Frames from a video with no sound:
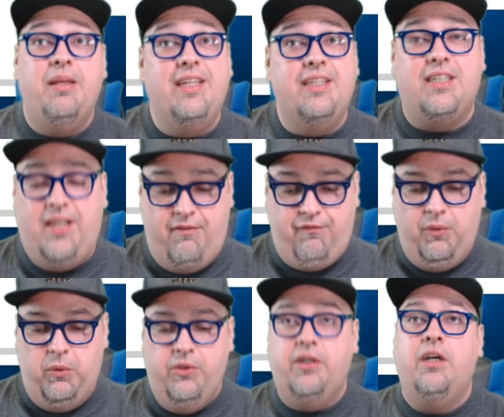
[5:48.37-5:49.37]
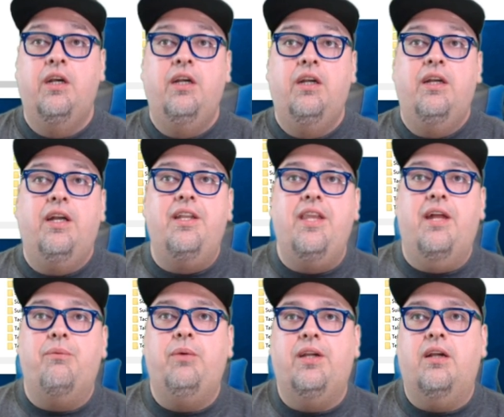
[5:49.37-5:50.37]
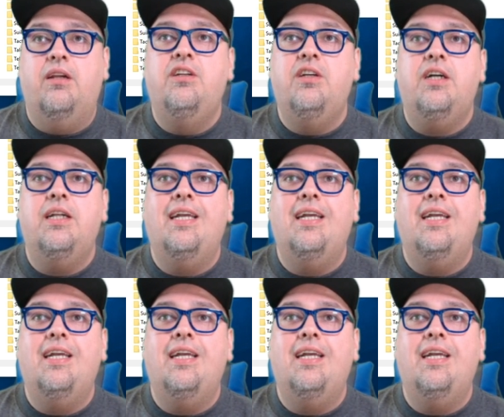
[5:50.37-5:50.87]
into that folder, and then we are good.